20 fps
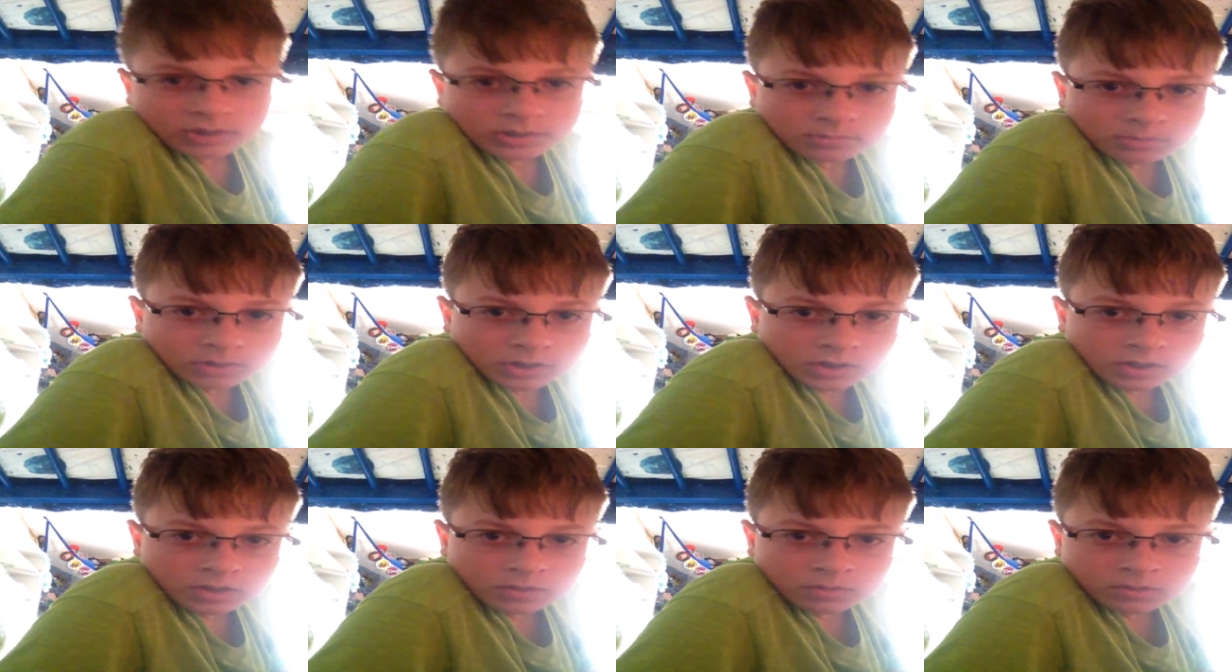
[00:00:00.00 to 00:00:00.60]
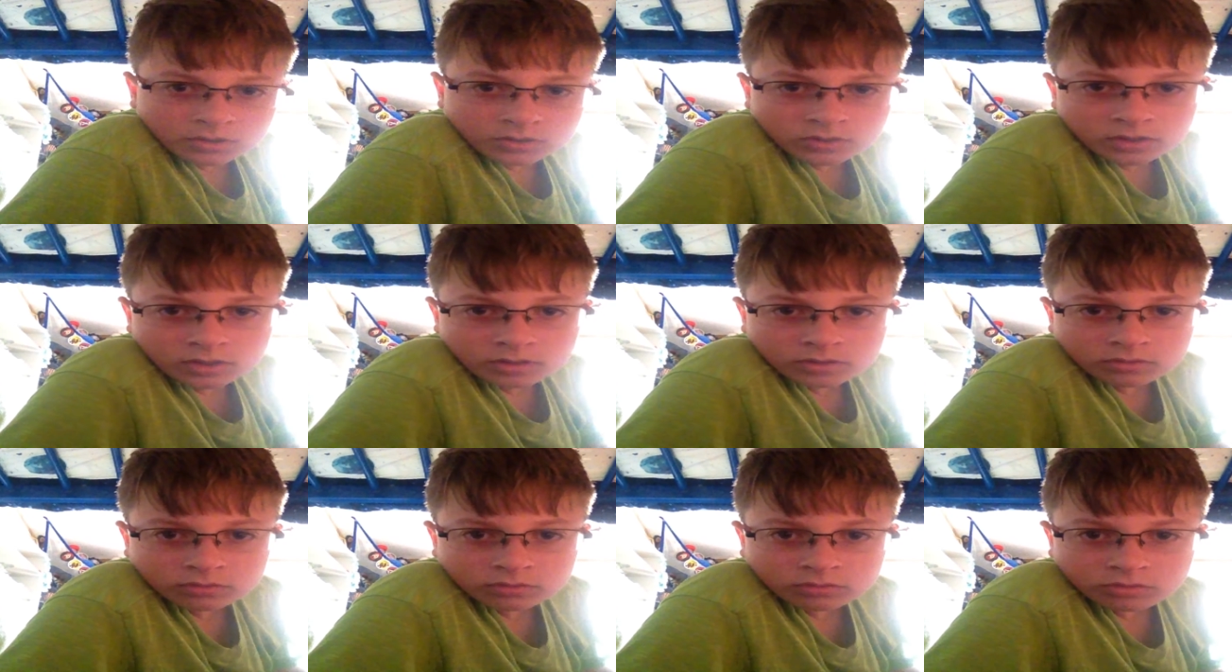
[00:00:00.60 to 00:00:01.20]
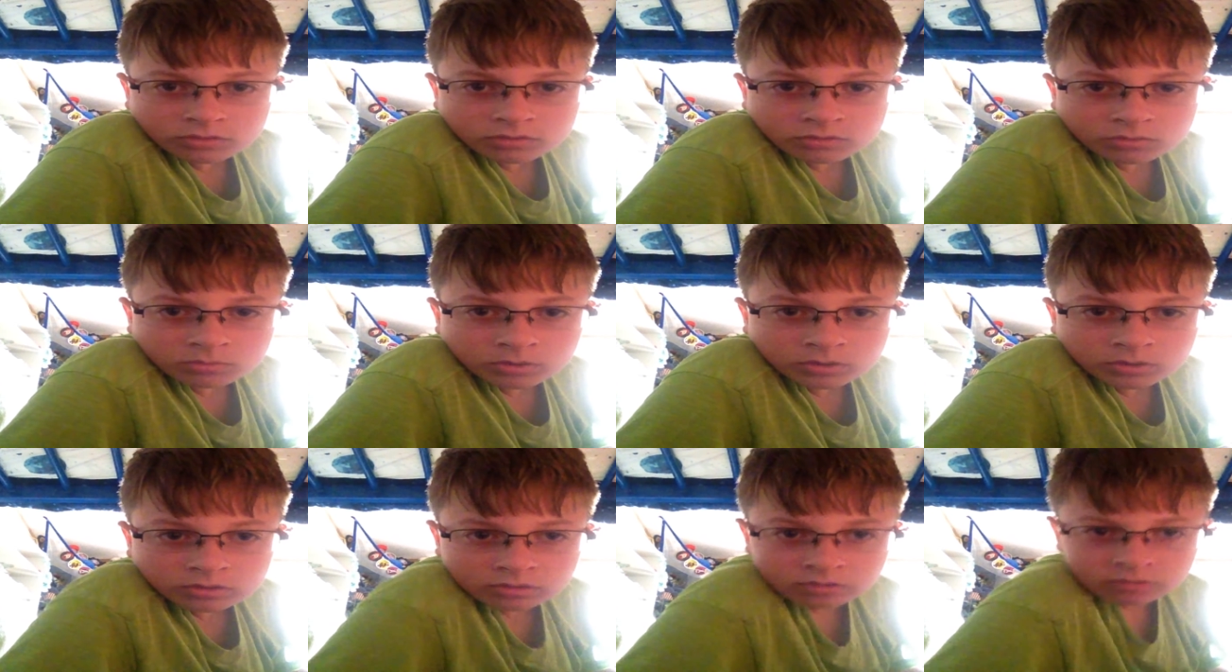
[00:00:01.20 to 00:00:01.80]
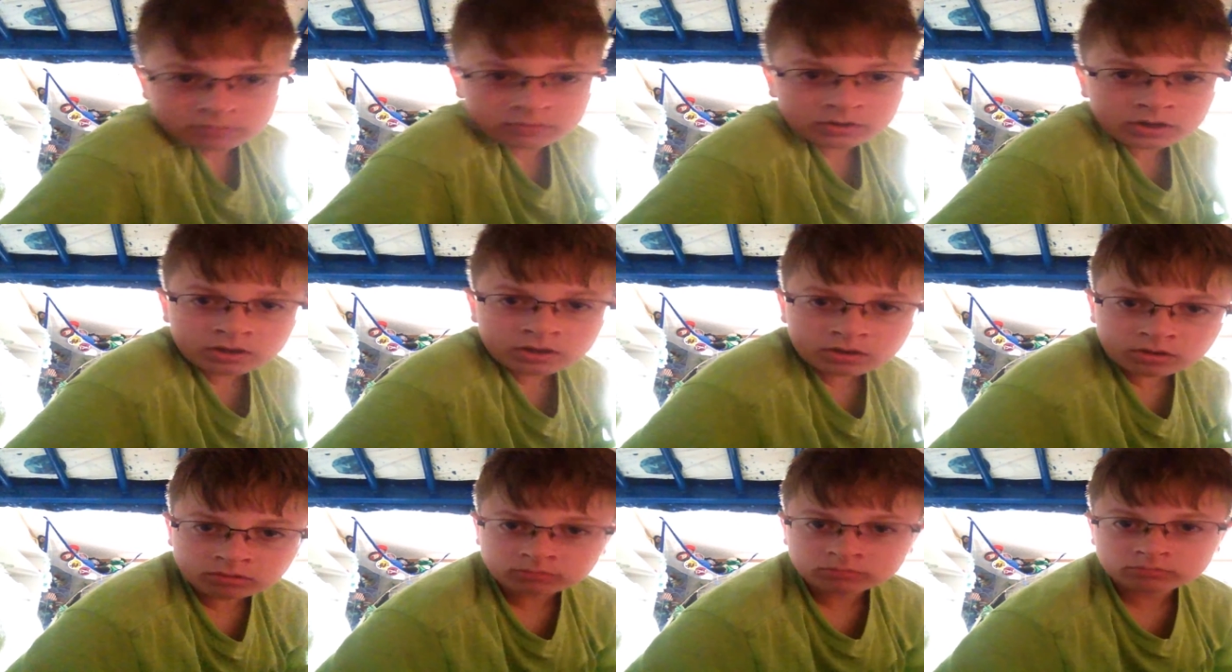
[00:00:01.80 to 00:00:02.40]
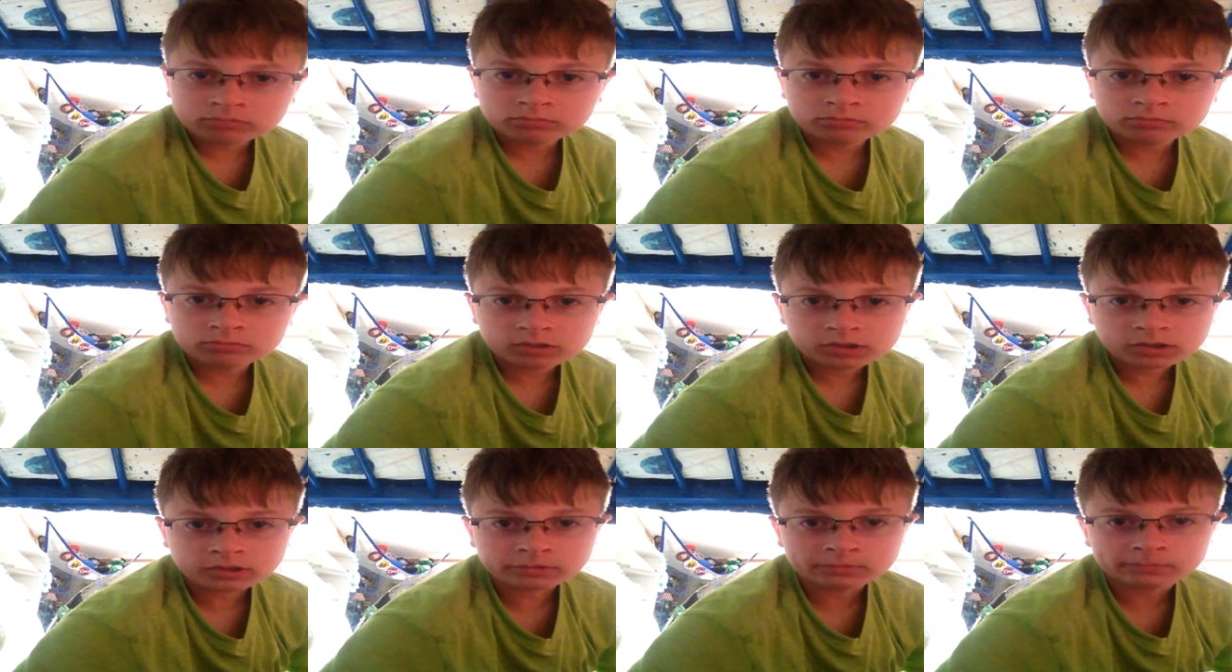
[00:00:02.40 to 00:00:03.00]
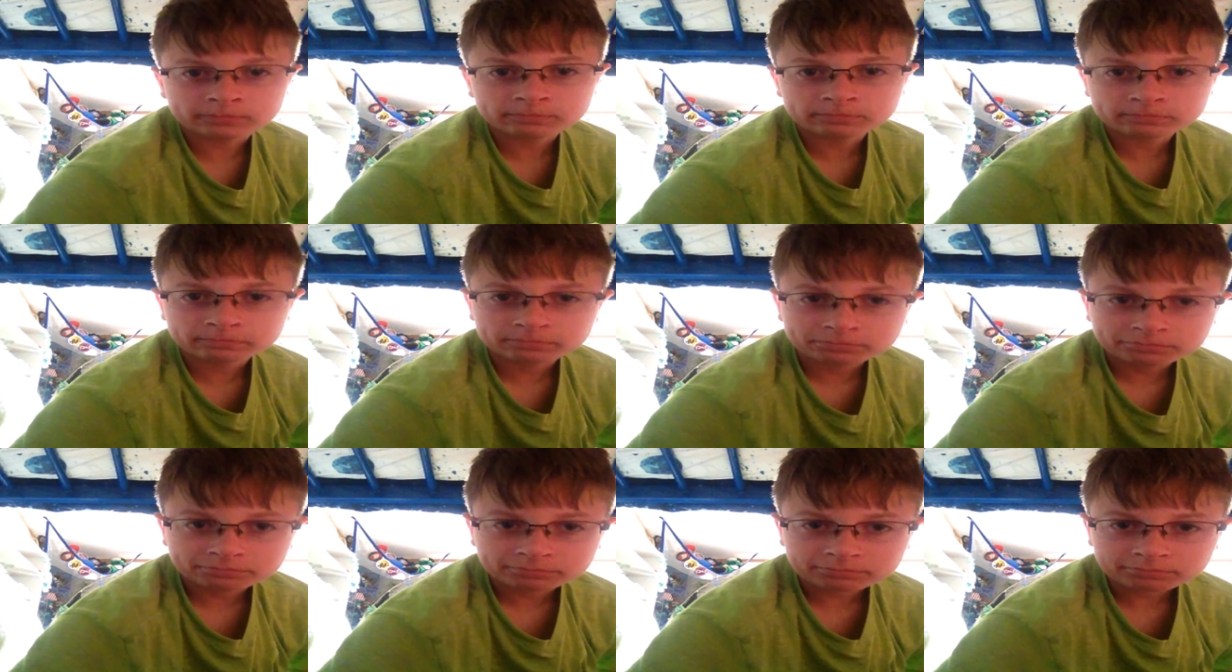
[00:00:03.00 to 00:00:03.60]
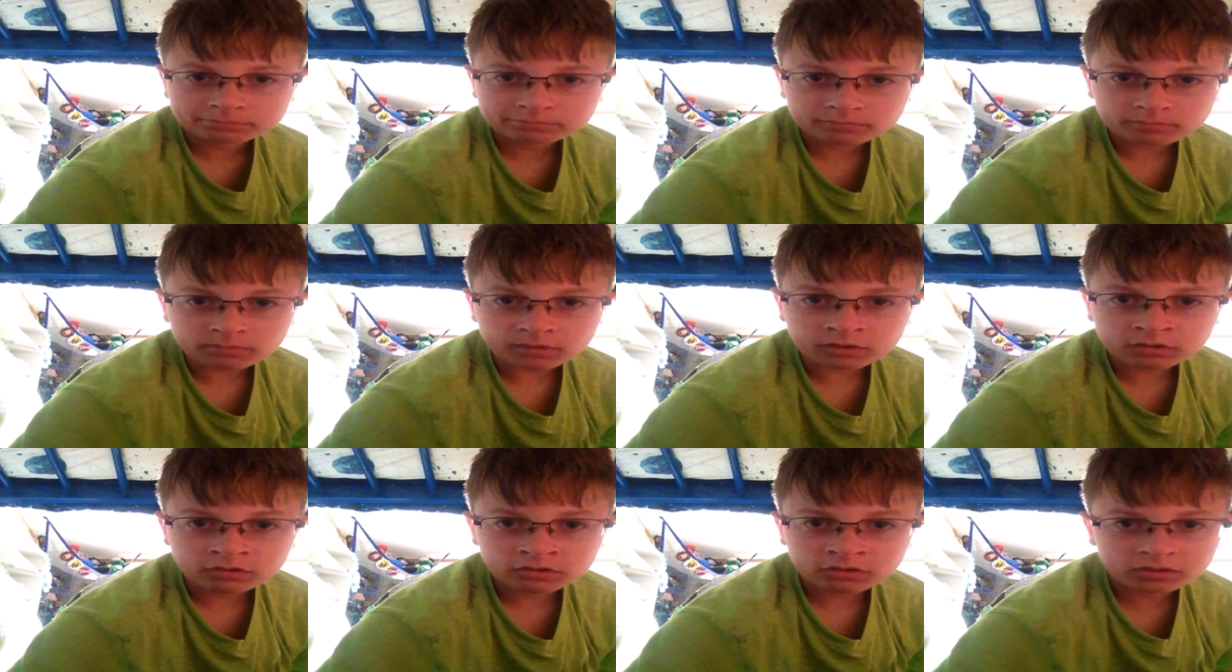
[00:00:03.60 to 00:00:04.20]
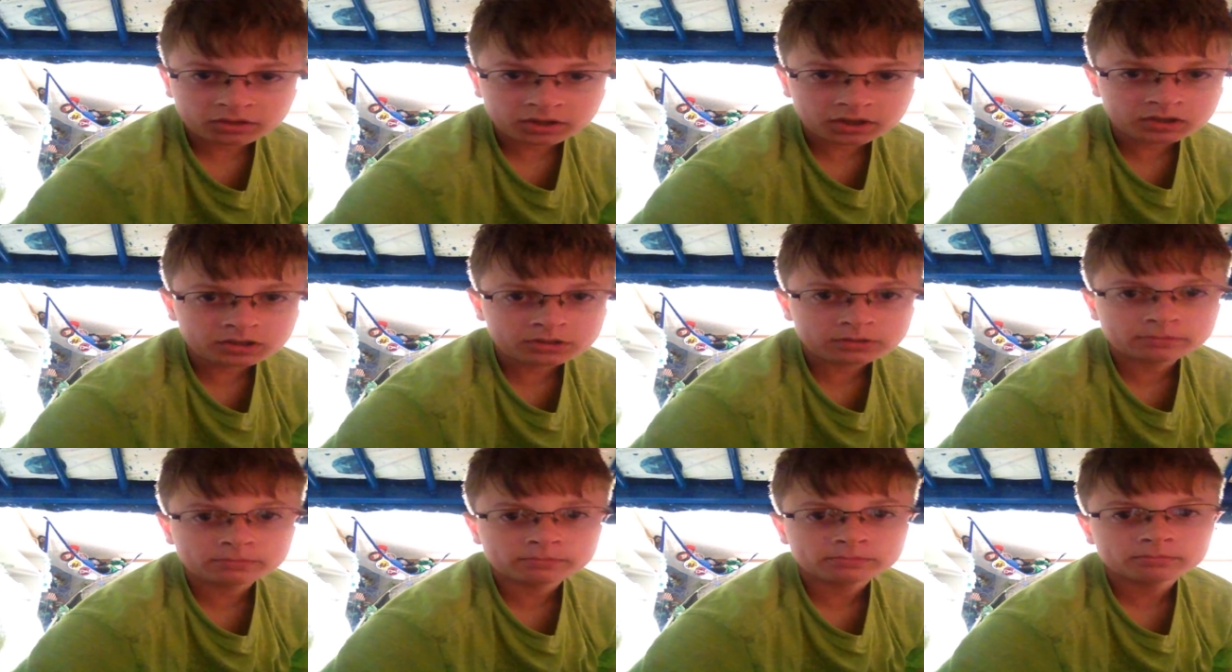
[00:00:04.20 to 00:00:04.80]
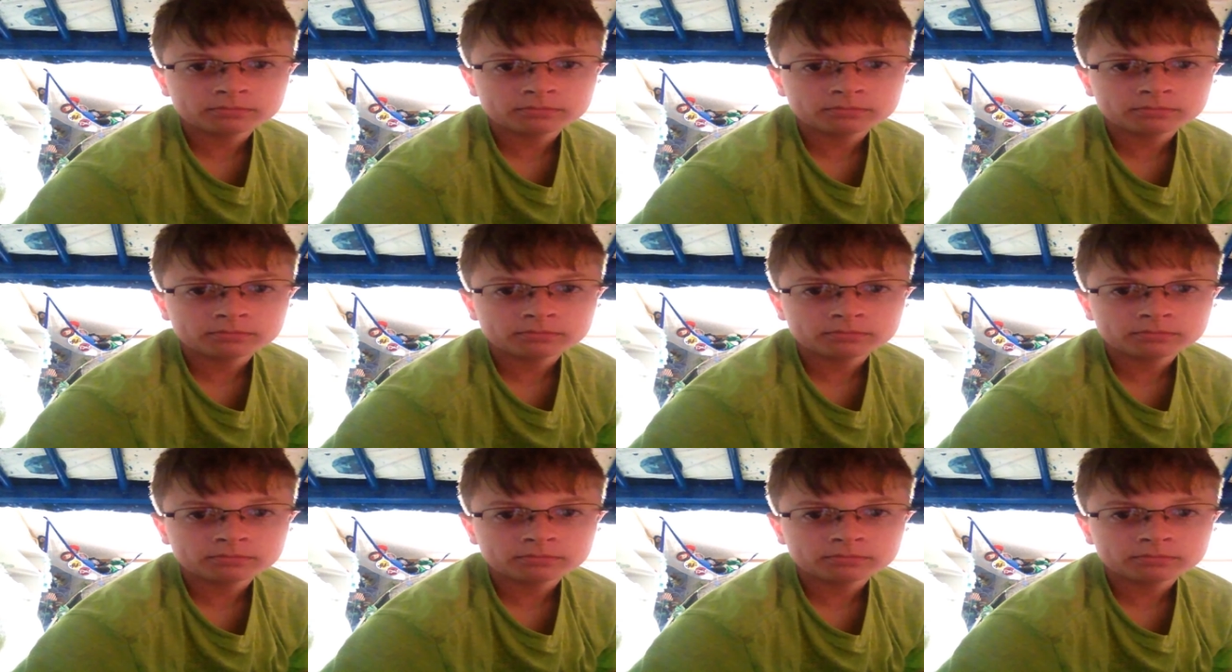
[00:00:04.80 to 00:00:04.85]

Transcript: But anyways, yeah, it's just going to be a short video and yeah, just thank you.